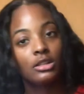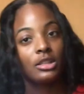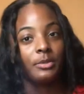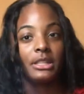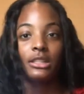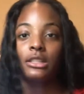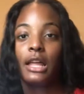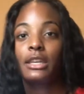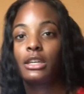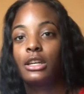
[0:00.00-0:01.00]
So basically,
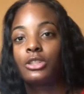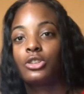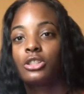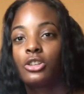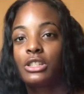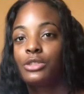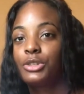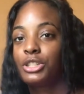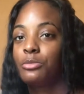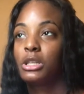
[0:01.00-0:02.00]
like, yeah, trust your
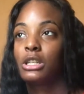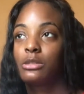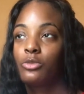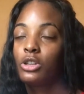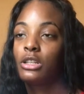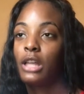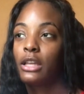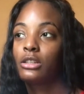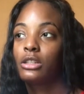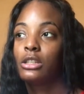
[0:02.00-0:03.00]
intuition, because more than
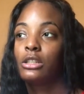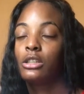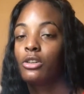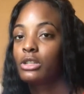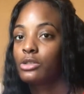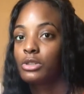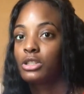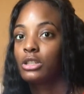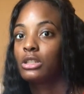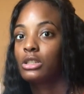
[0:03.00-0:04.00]
likely your
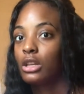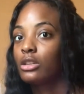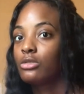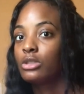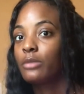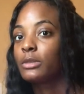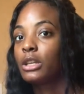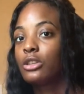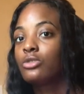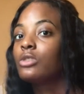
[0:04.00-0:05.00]
intuition is telling you
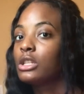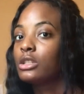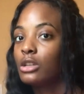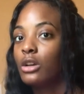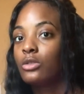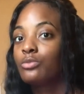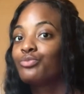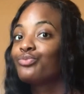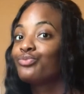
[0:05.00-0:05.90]
something that you need to know.